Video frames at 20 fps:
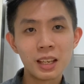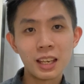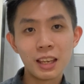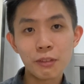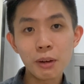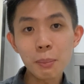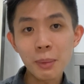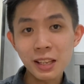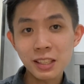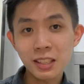
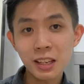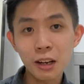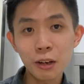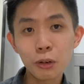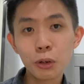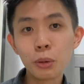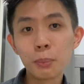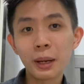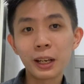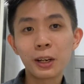Even
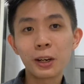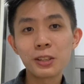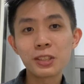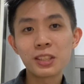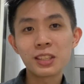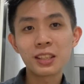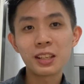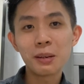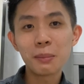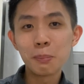myself, whom I
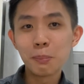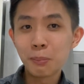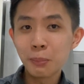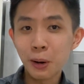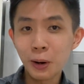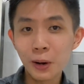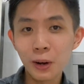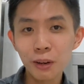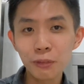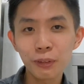consider
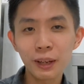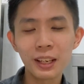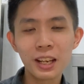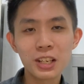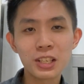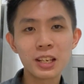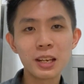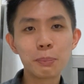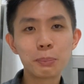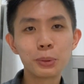more
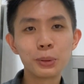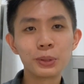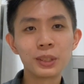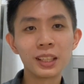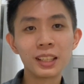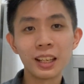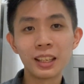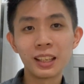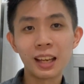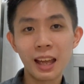financially
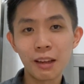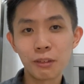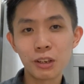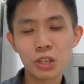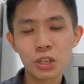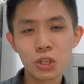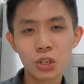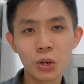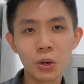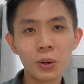prudent than the
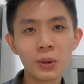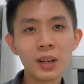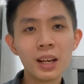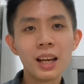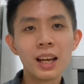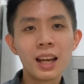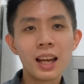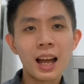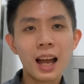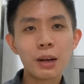average Joe,
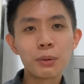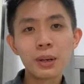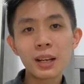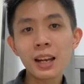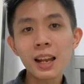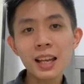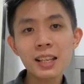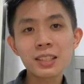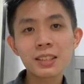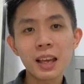I
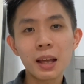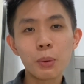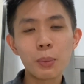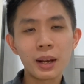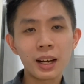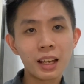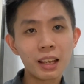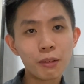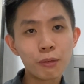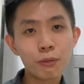realized that
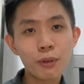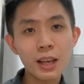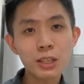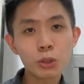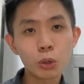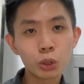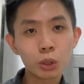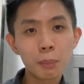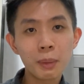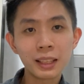when I
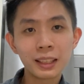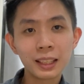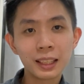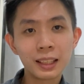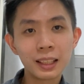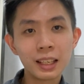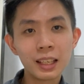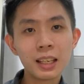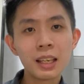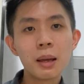invest
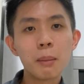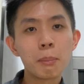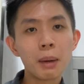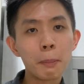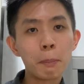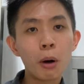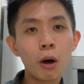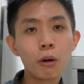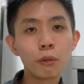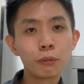automatically, my
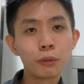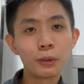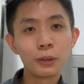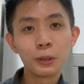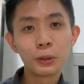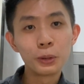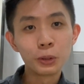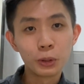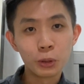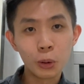
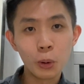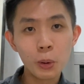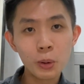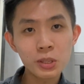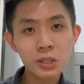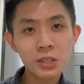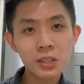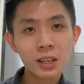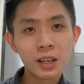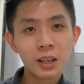portfolio
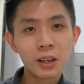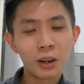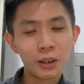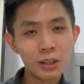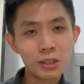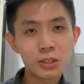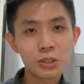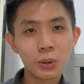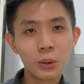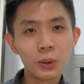grows on
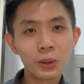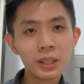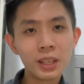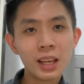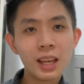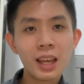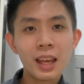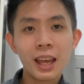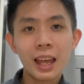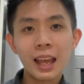its
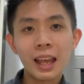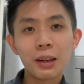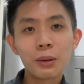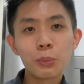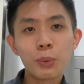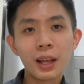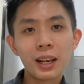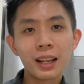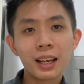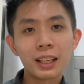own.
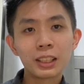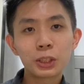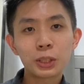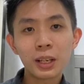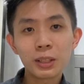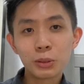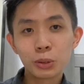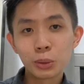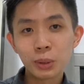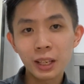And when I
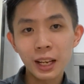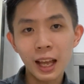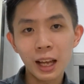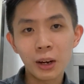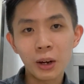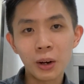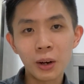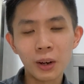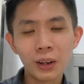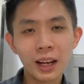try to do it ad
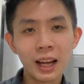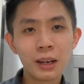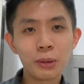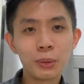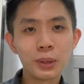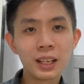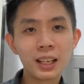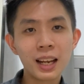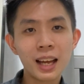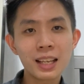hoc, I
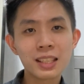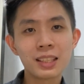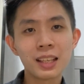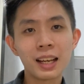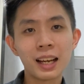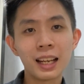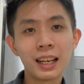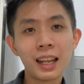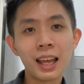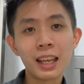realize
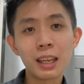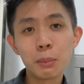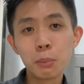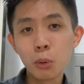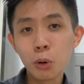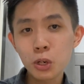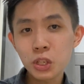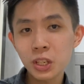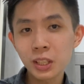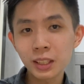that I let
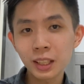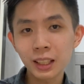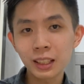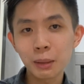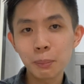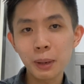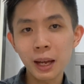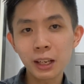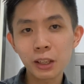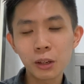emotion take the
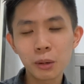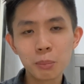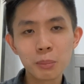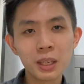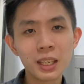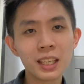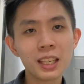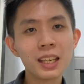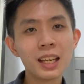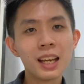better on
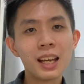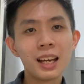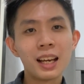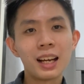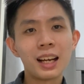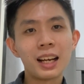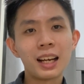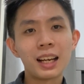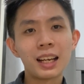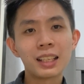me.
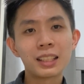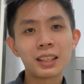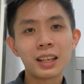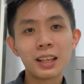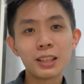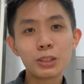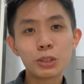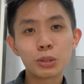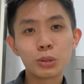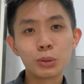I
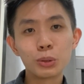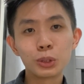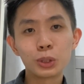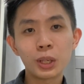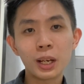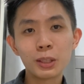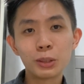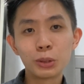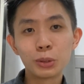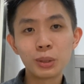tend to
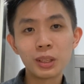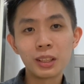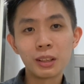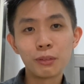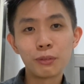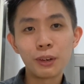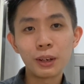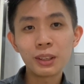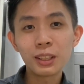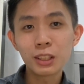try to do it in a
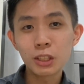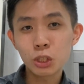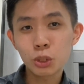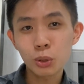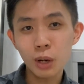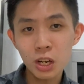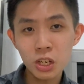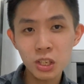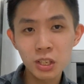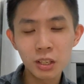very
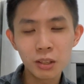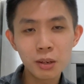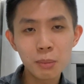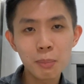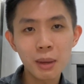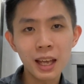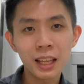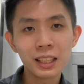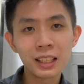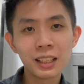discretionary
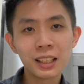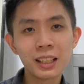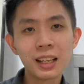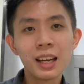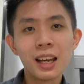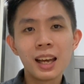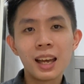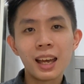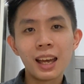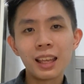manner.